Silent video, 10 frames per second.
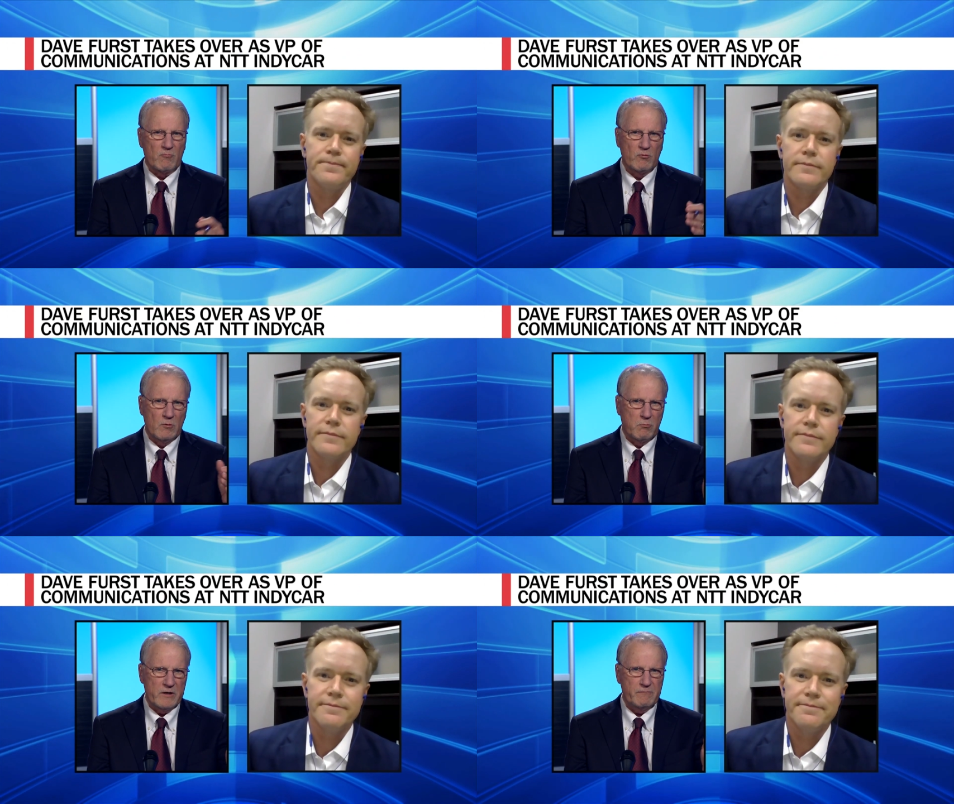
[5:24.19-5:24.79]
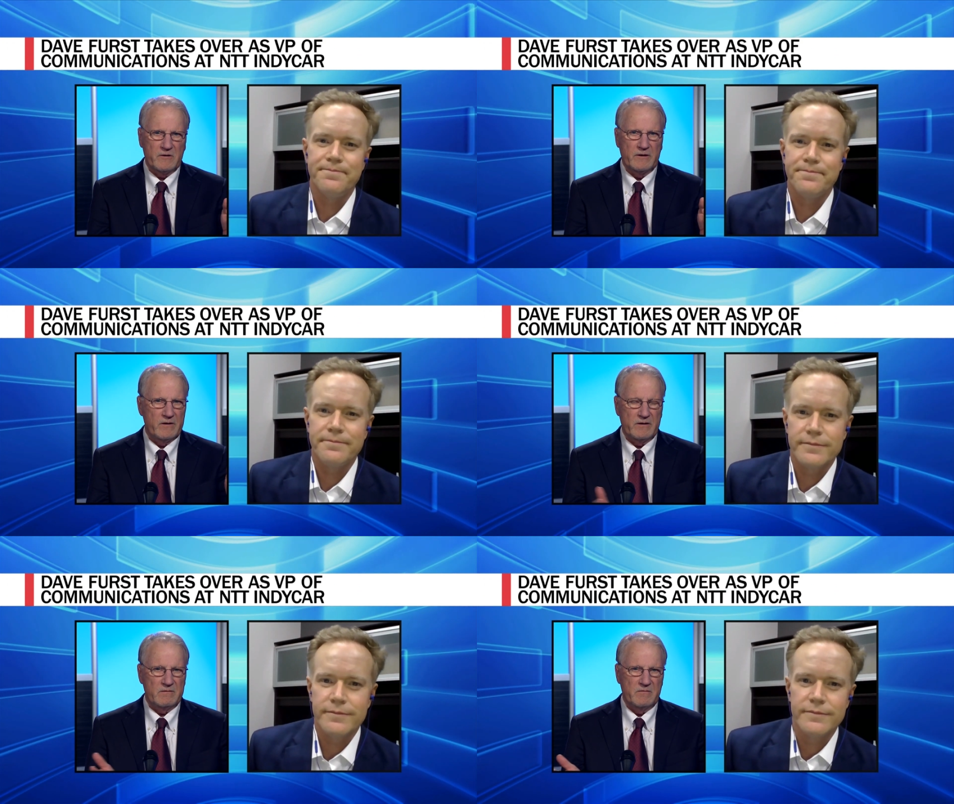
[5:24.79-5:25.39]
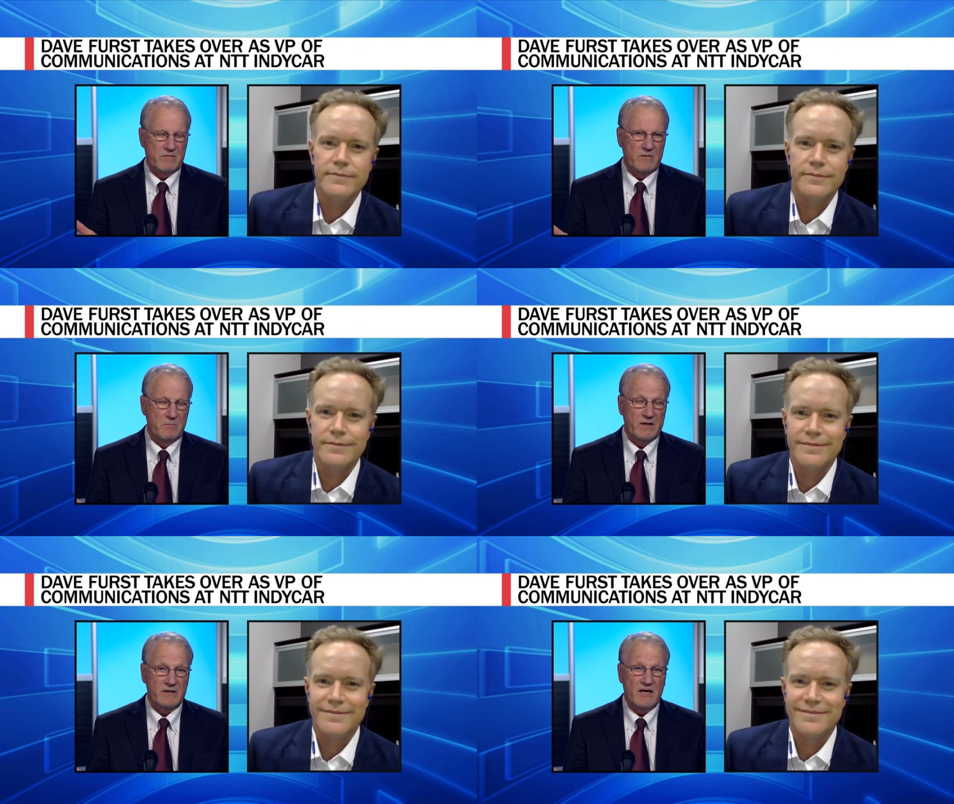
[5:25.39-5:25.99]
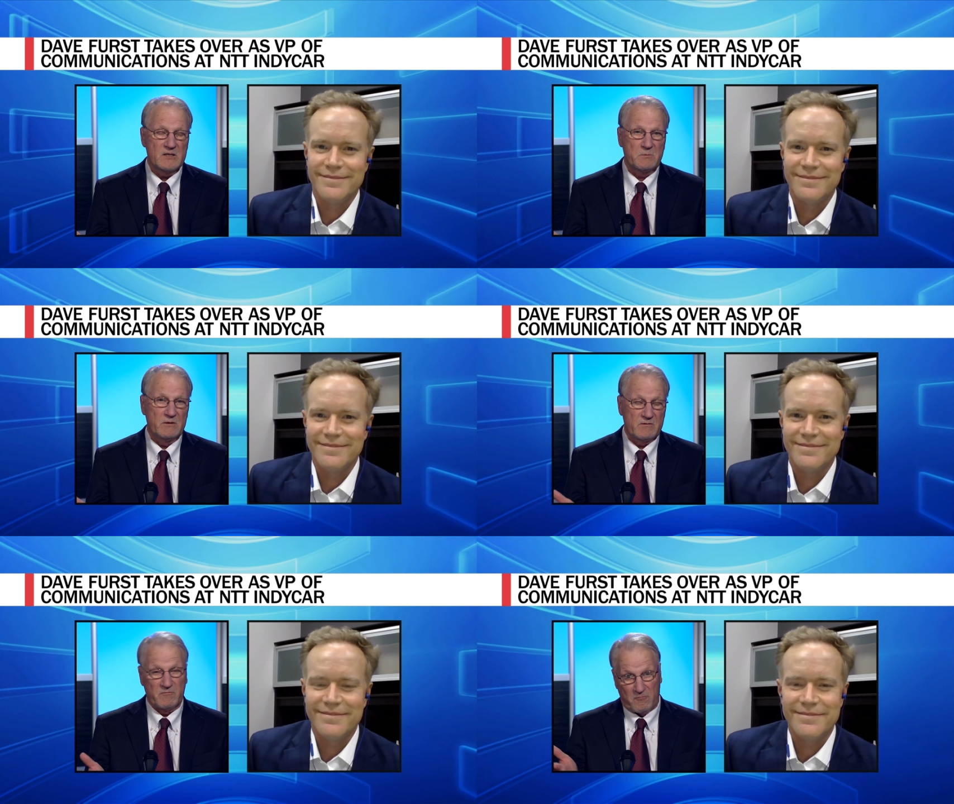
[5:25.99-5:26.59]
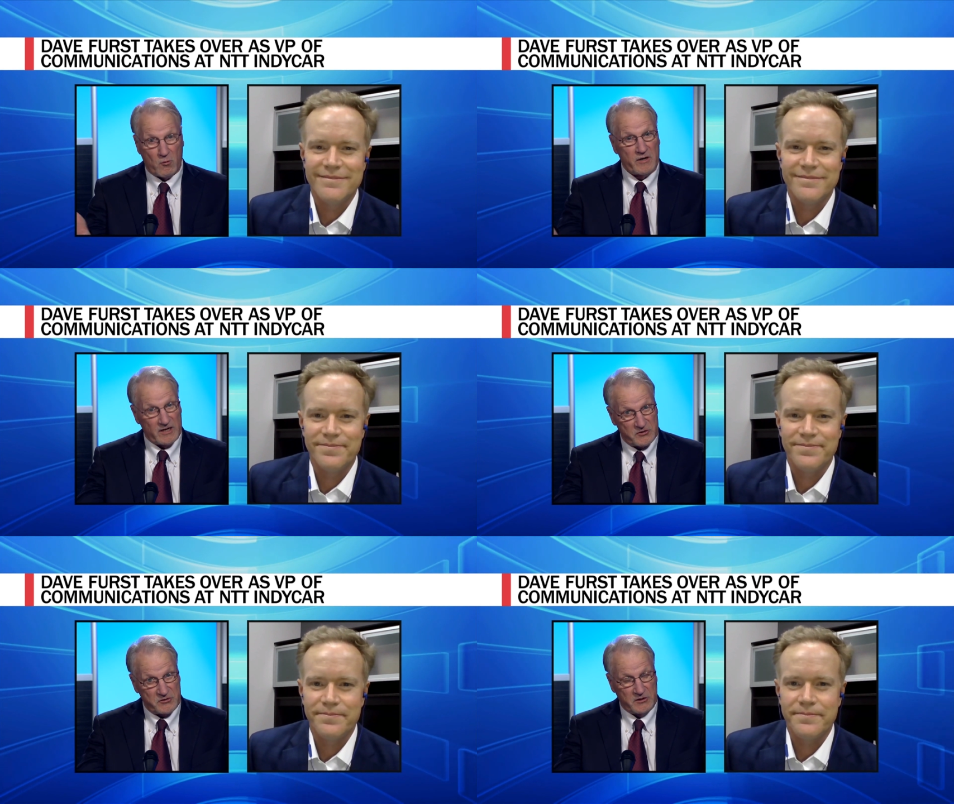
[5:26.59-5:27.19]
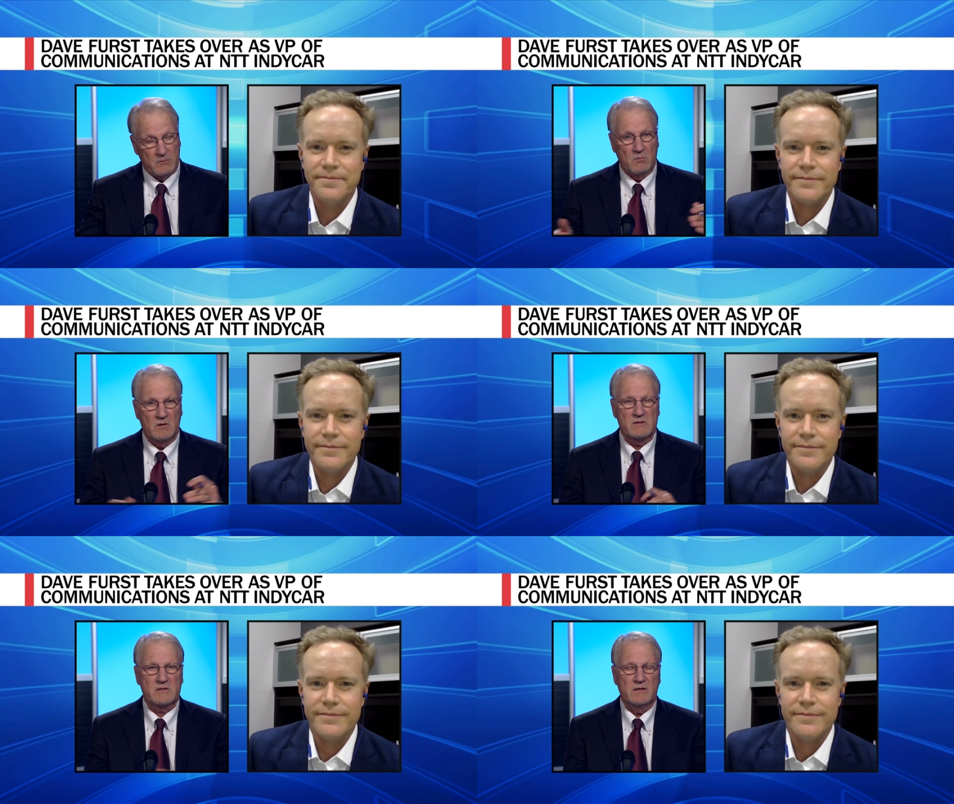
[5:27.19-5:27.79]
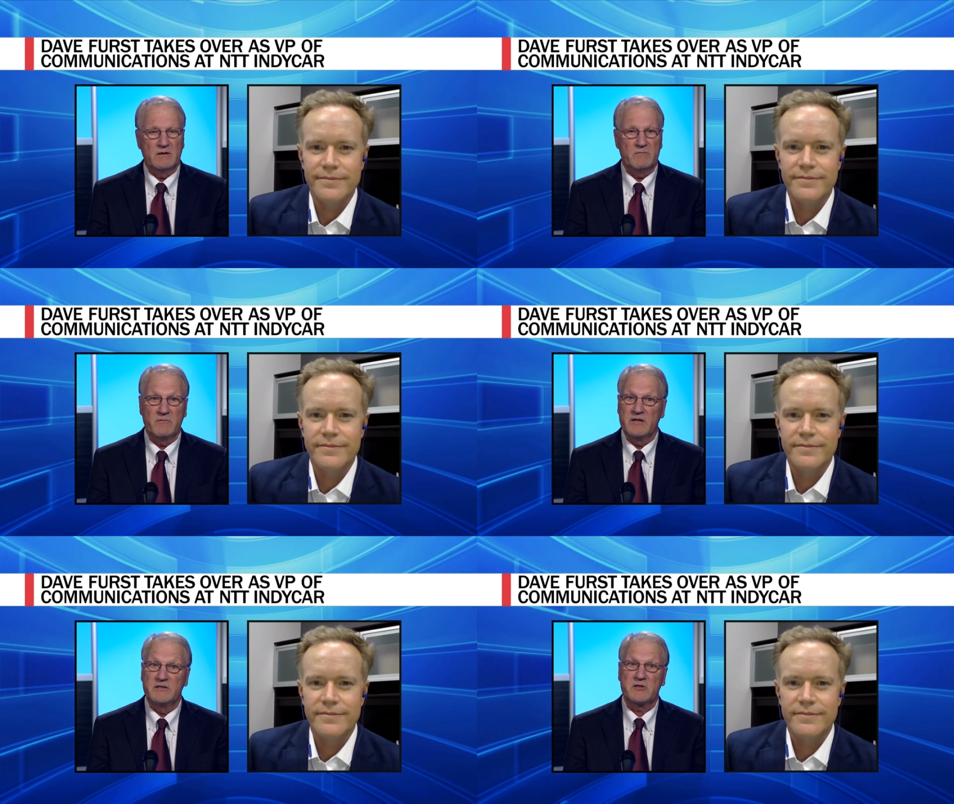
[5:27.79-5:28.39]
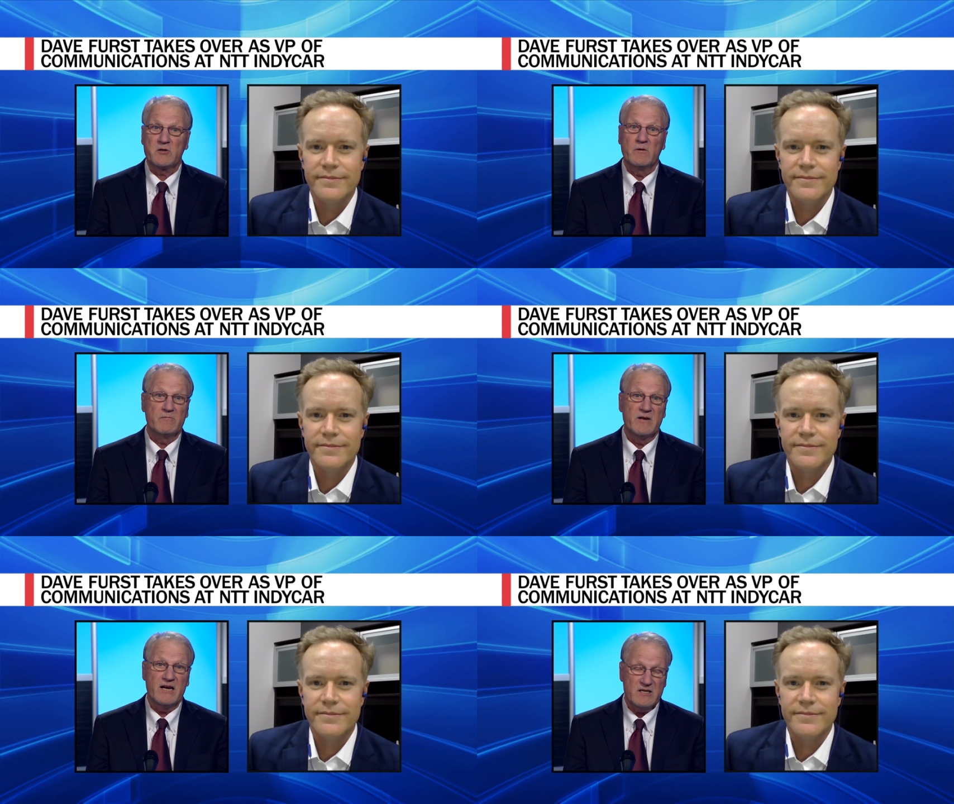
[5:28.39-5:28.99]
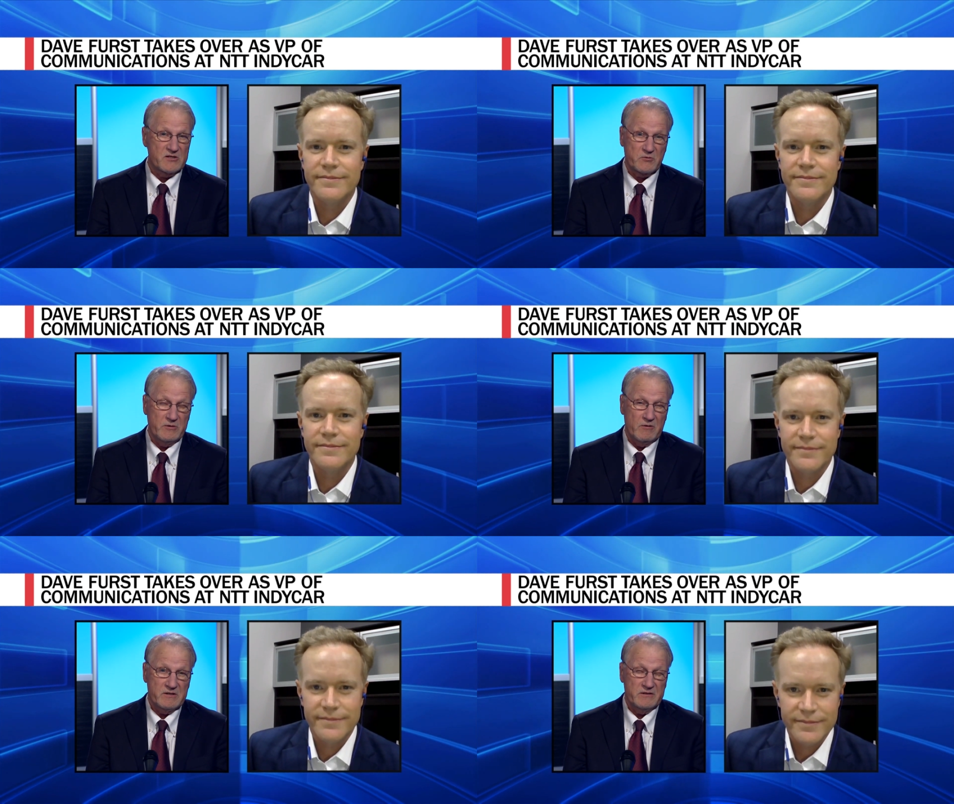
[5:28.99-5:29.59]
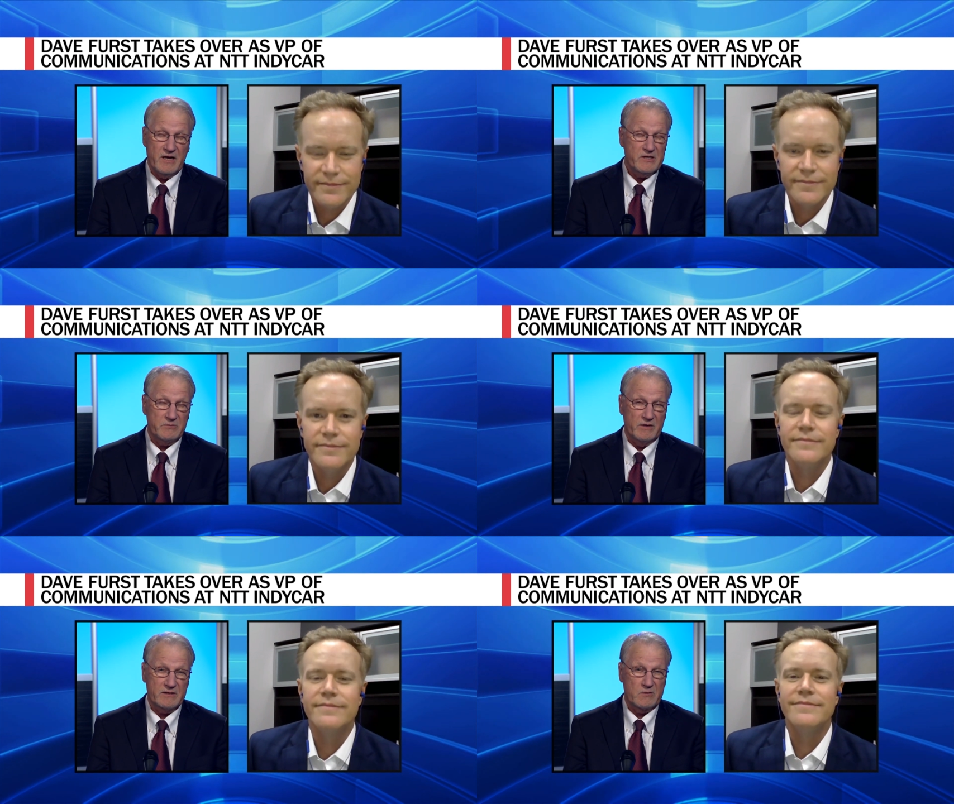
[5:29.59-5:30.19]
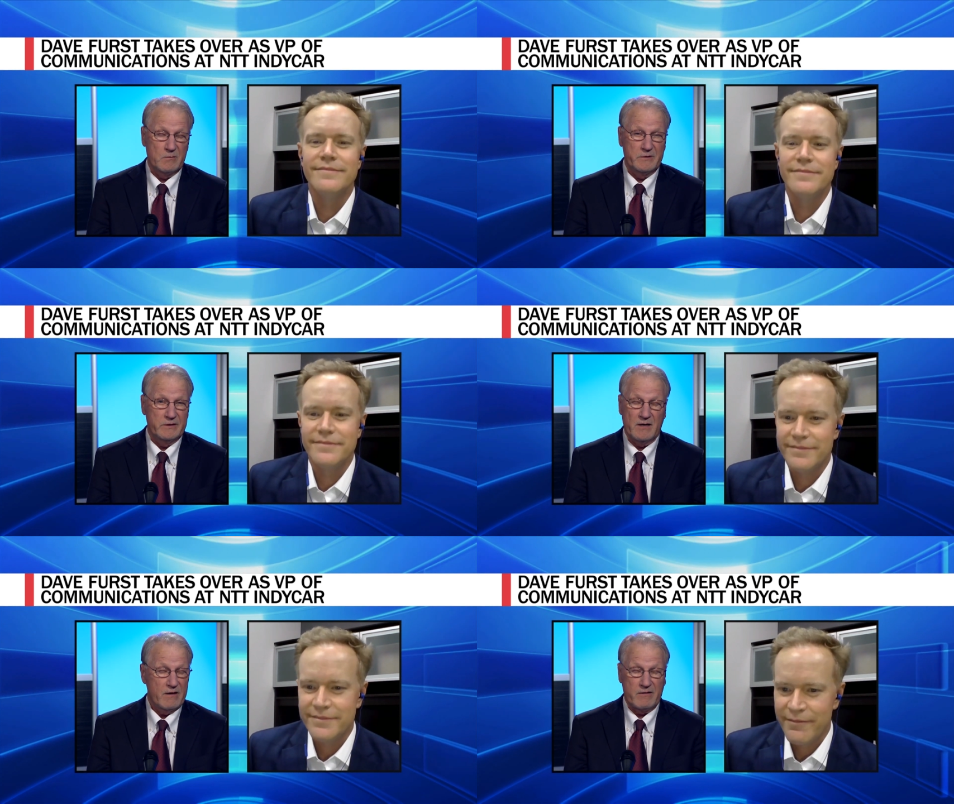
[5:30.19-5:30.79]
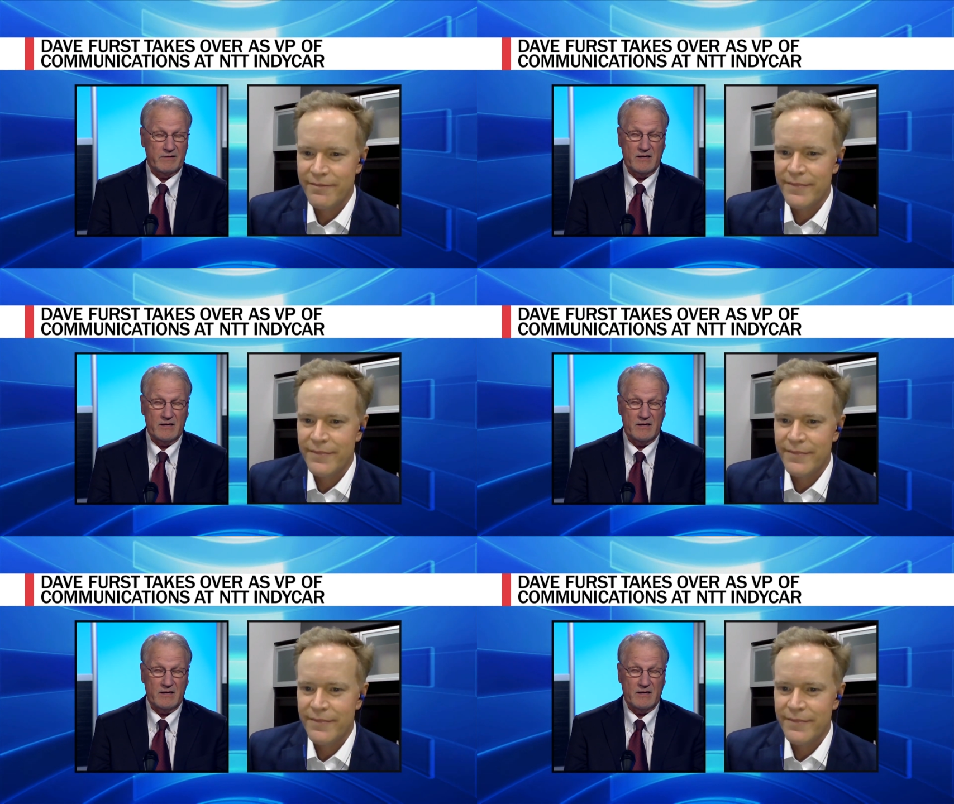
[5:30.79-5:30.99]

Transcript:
Speaker 1: and real briefly, the the big announcement for next year was uh, the addition of a street race in Nashville. That's going to be, I think,